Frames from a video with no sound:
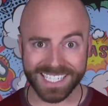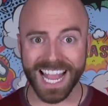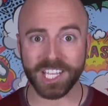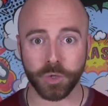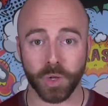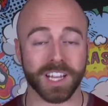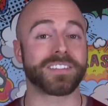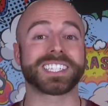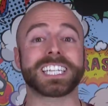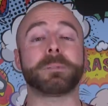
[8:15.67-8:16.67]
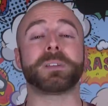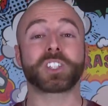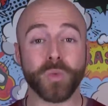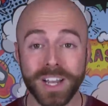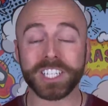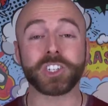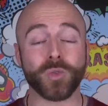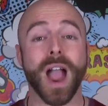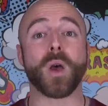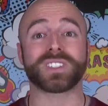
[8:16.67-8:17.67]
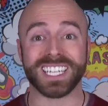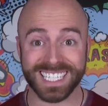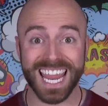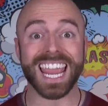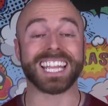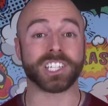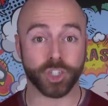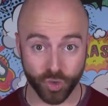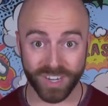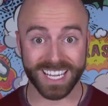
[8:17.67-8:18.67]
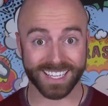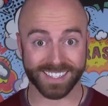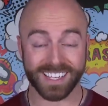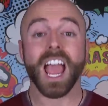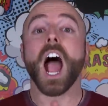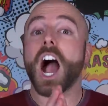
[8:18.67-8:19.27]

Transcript: schedule of sleeping twenty-two hours a day in trees,